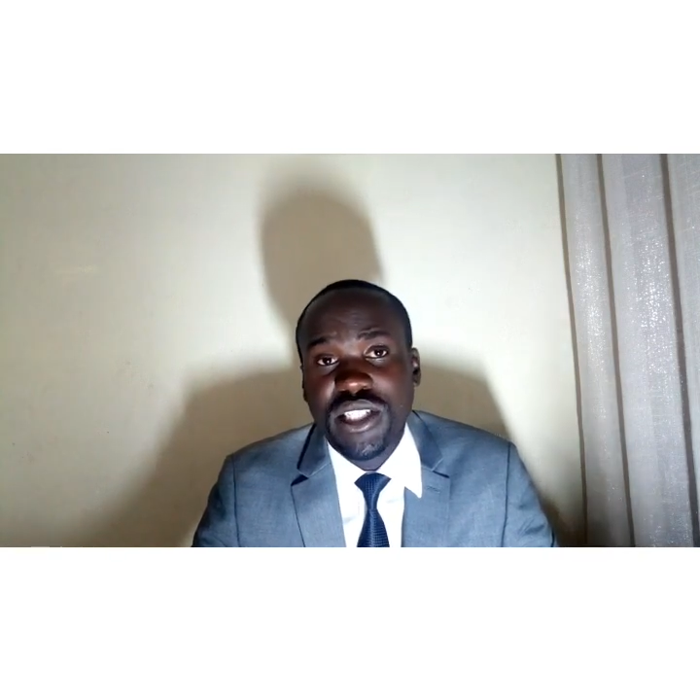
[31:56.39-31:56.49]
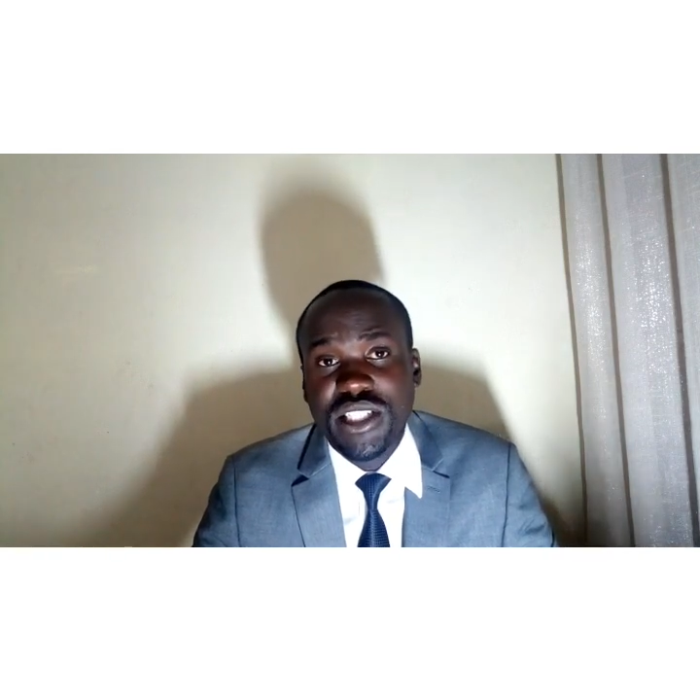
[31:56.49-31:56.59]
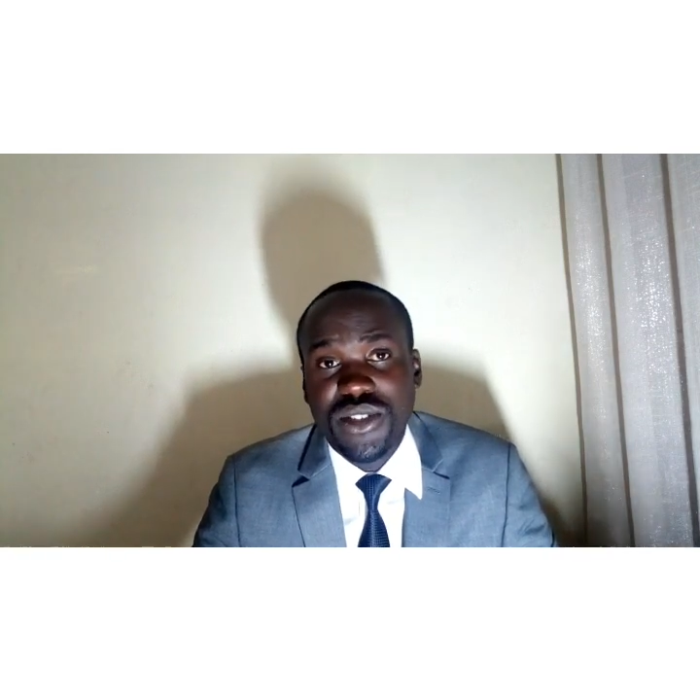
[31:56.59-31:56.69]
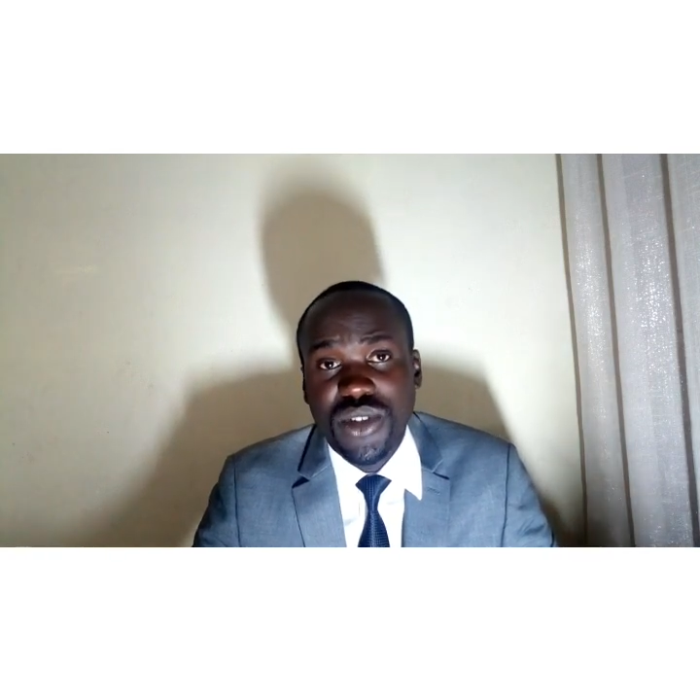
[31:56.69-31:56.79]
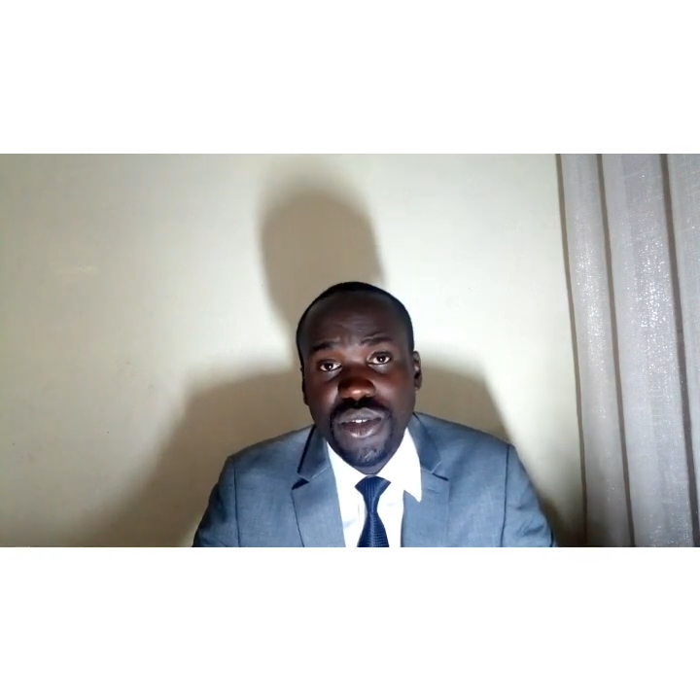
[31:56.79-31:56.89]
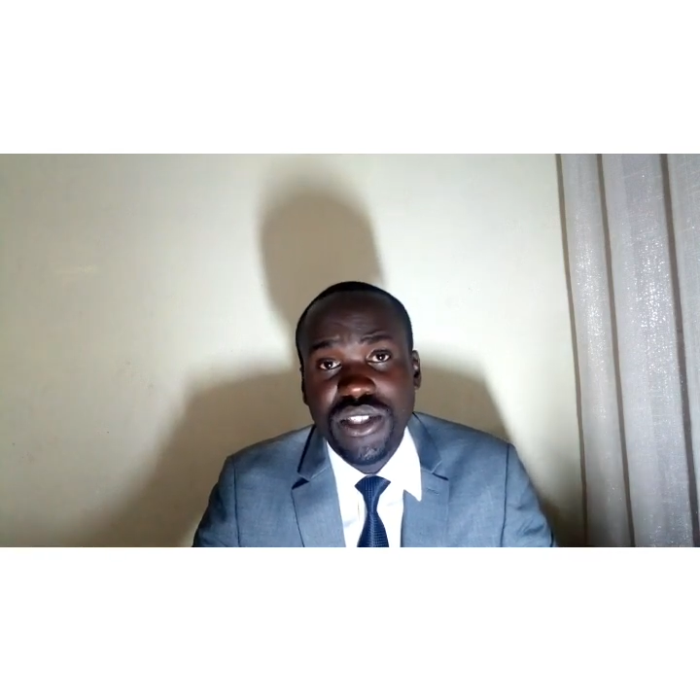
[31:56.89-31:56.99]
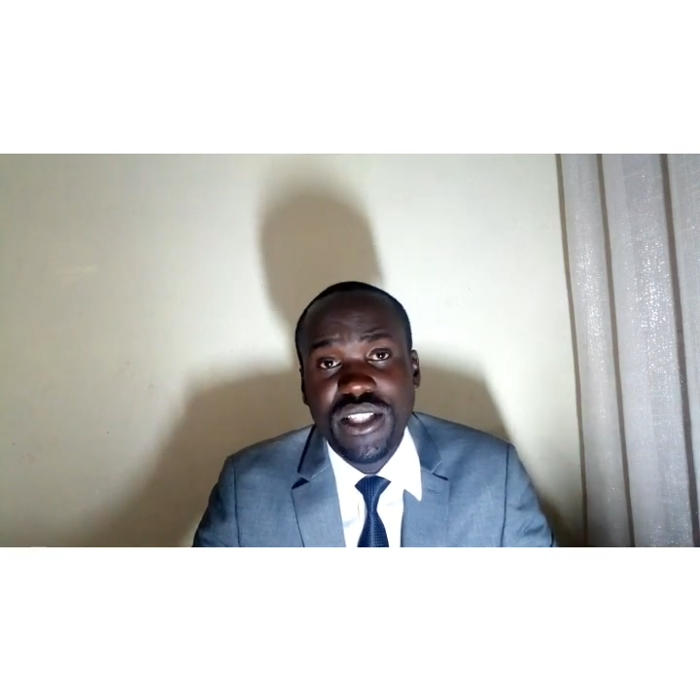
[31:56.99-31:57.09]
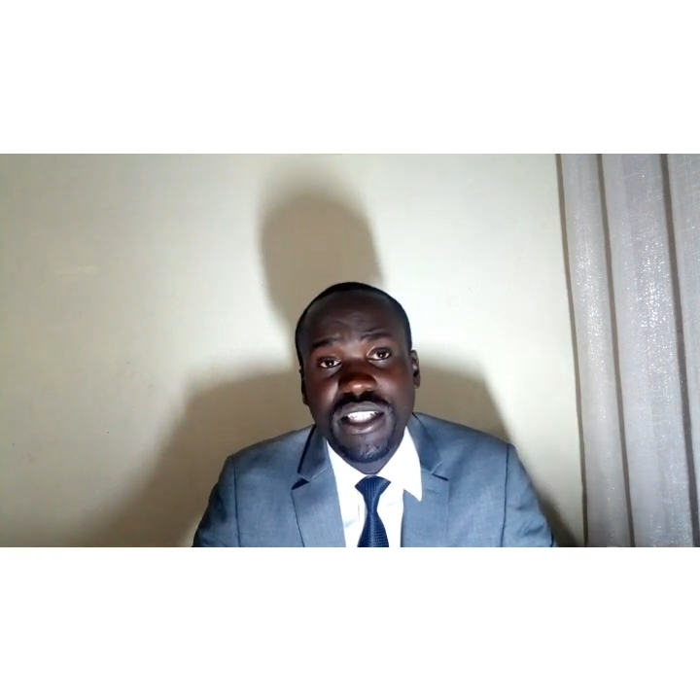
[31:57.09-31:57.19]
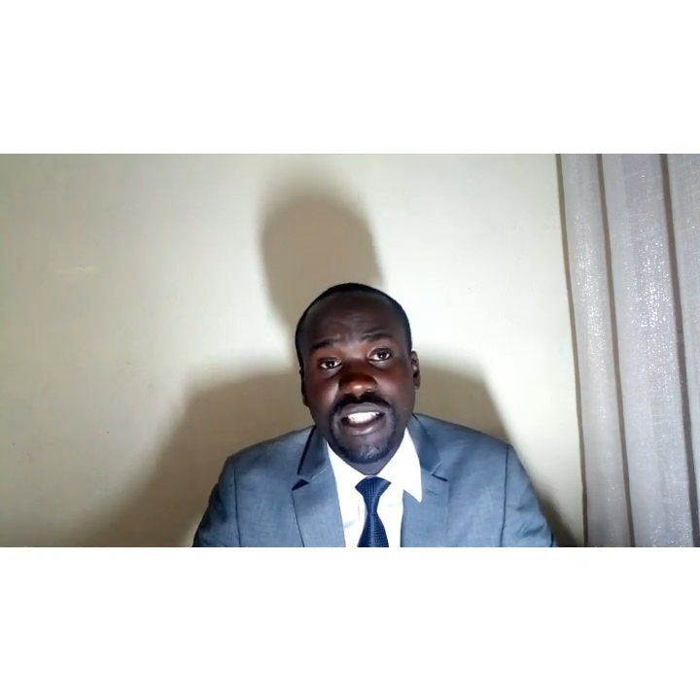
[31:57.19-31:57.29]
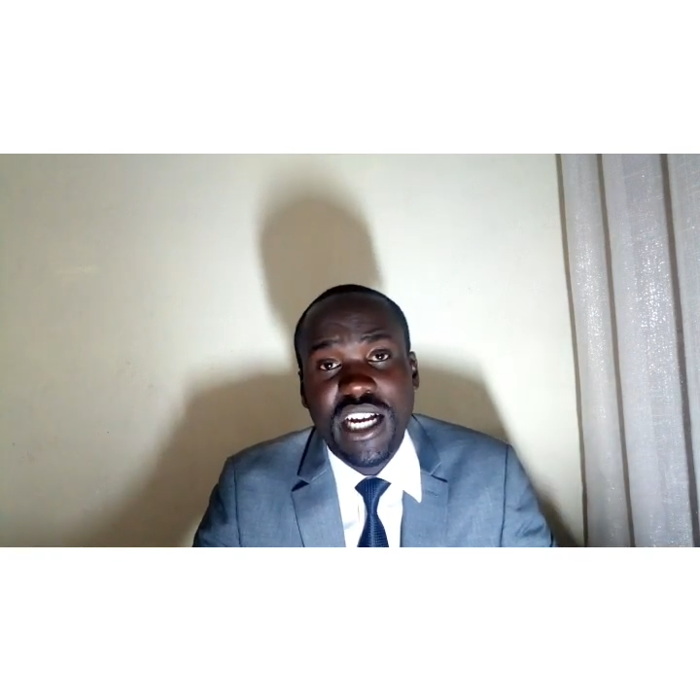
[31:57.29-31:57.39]
in those
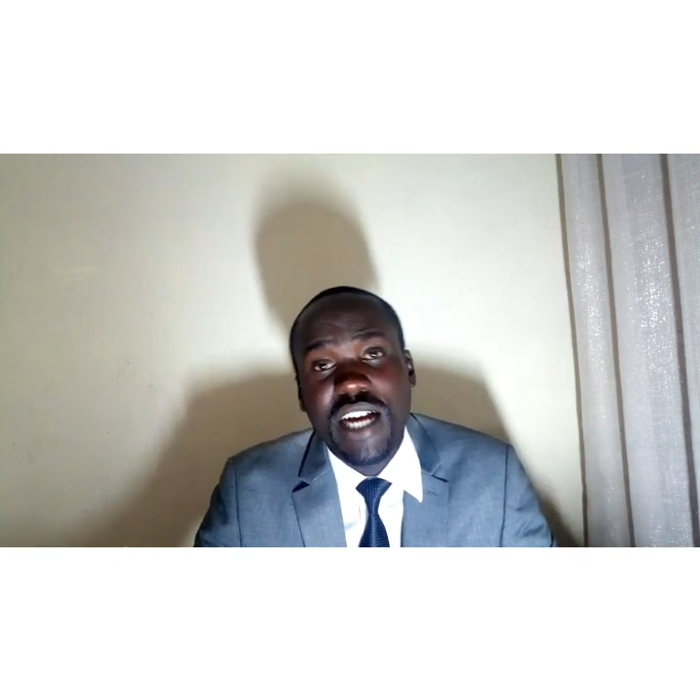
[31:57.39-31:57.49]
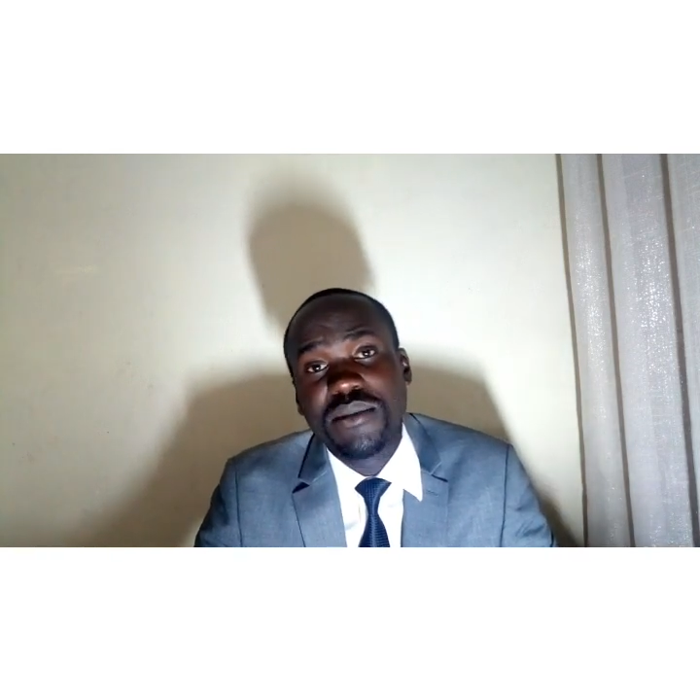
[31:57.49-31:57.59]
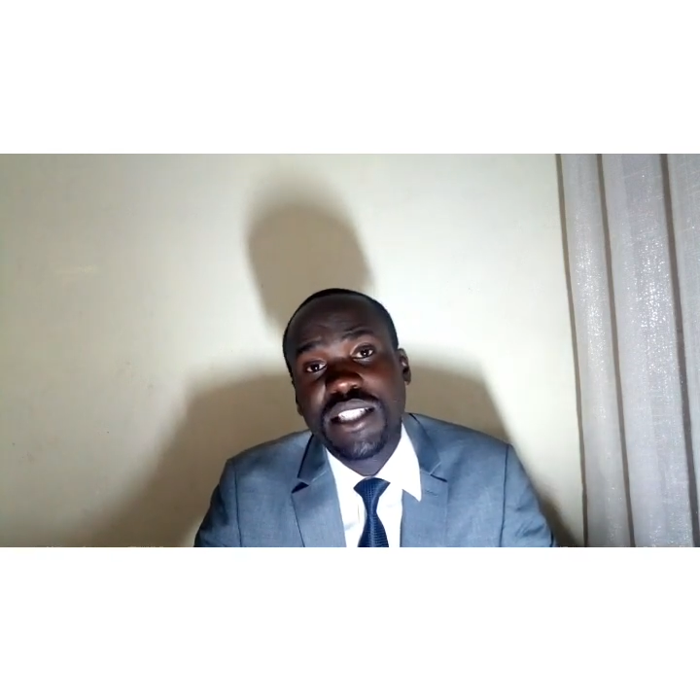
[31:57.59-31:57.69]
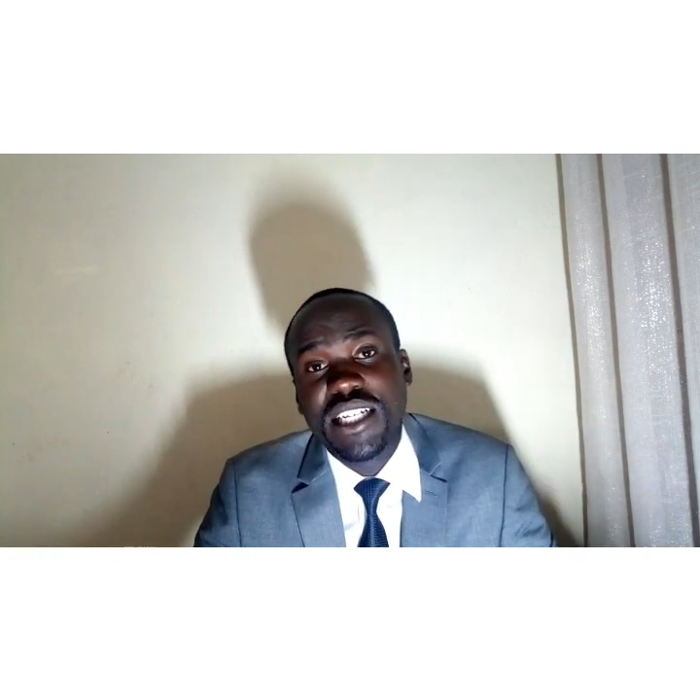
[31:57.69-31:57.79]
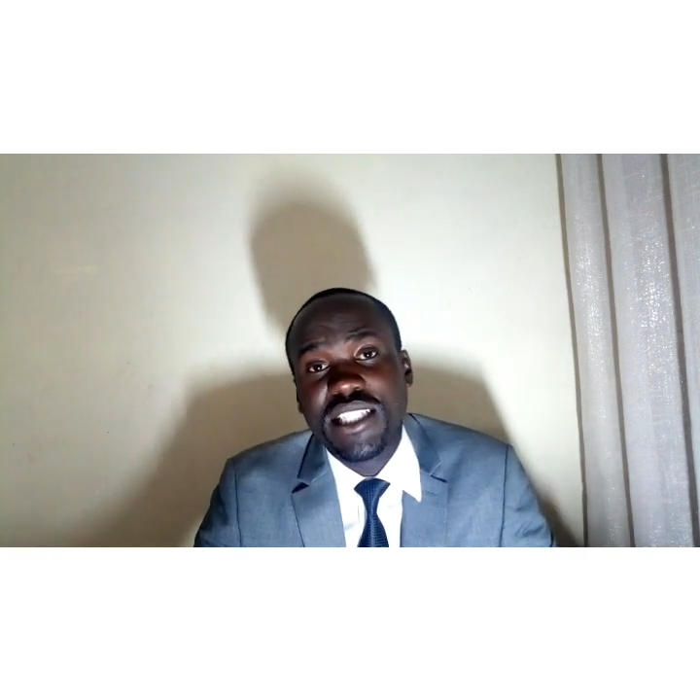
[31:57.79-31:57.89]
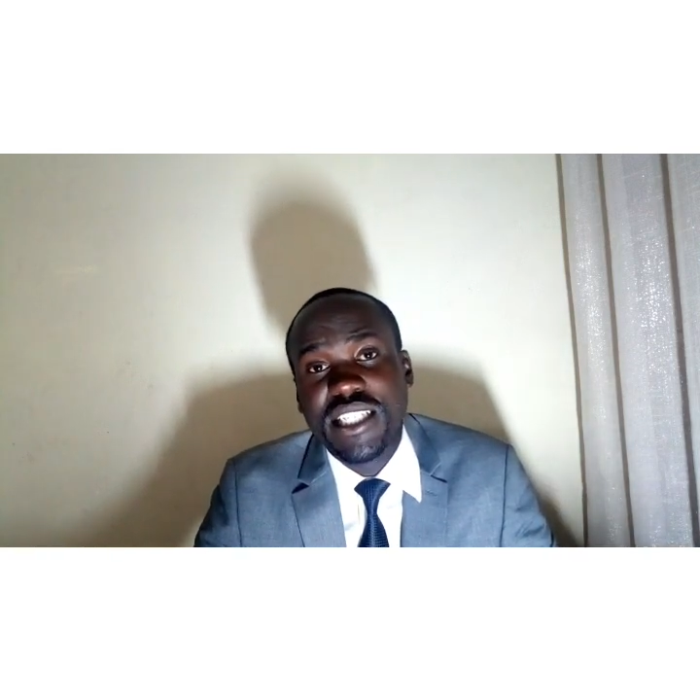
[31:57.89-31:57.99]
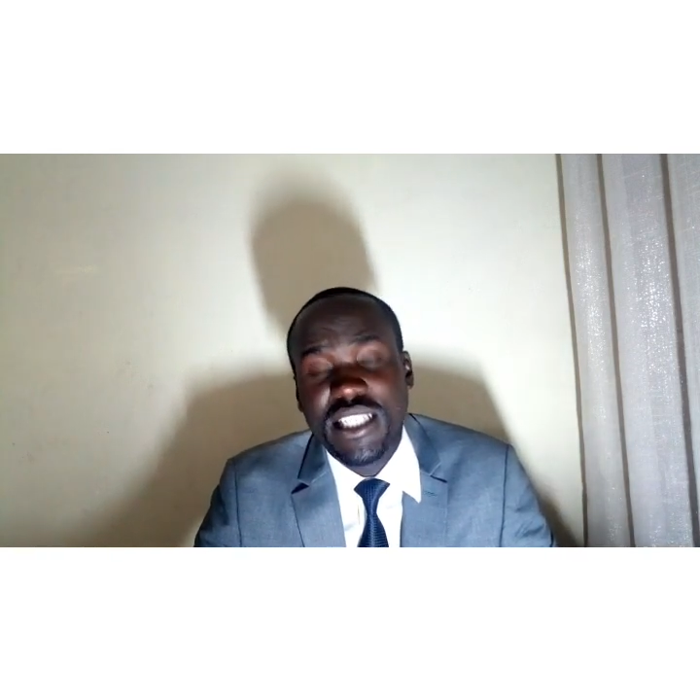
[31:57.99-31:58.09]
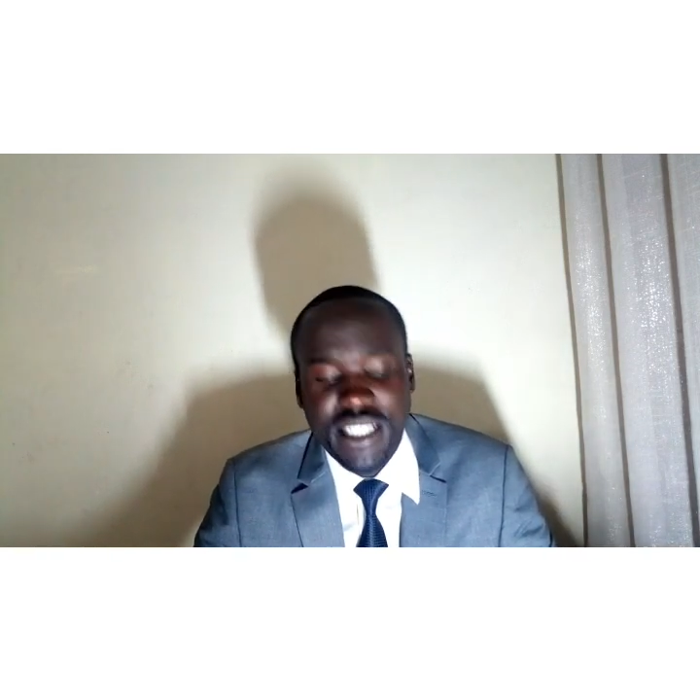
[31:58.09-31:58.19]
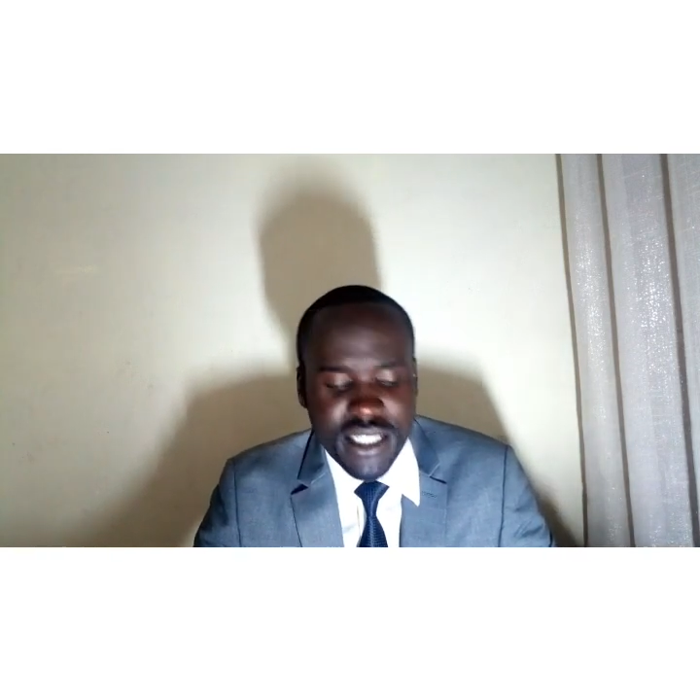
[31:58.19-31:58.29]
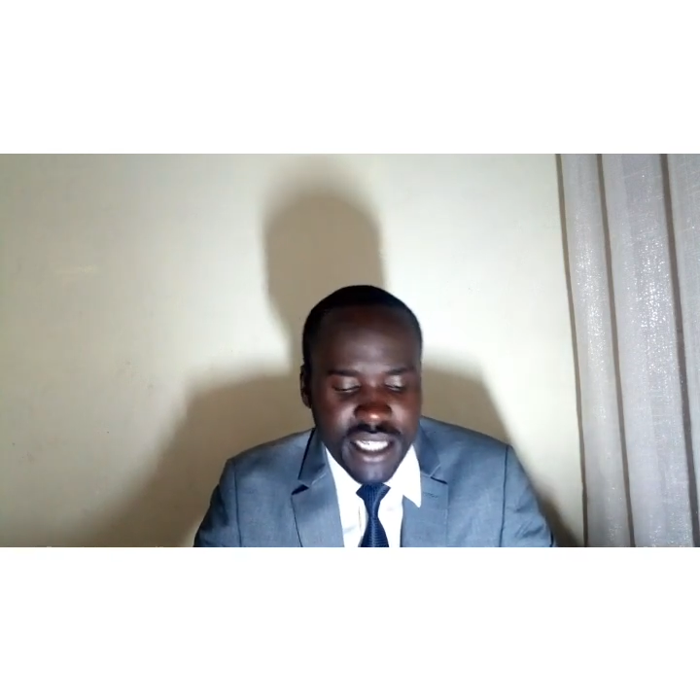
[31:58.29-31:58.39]
three
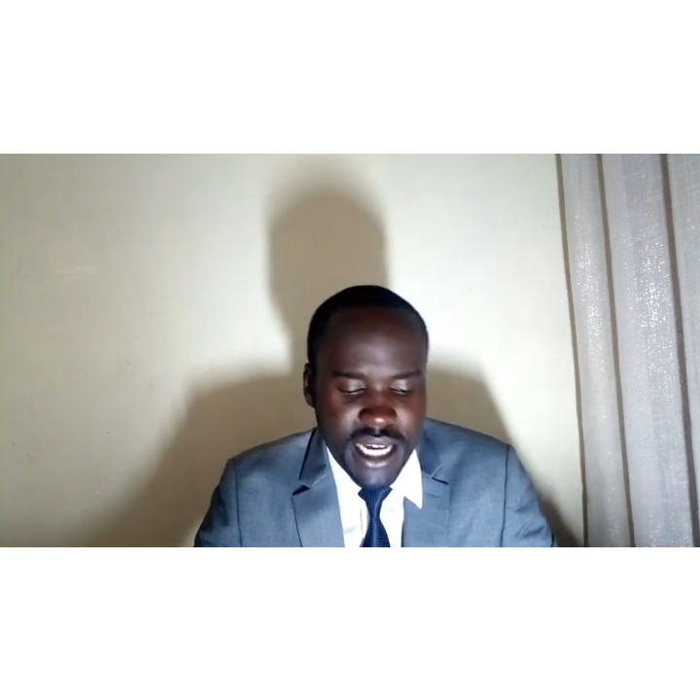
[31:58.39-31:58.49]
circumstances,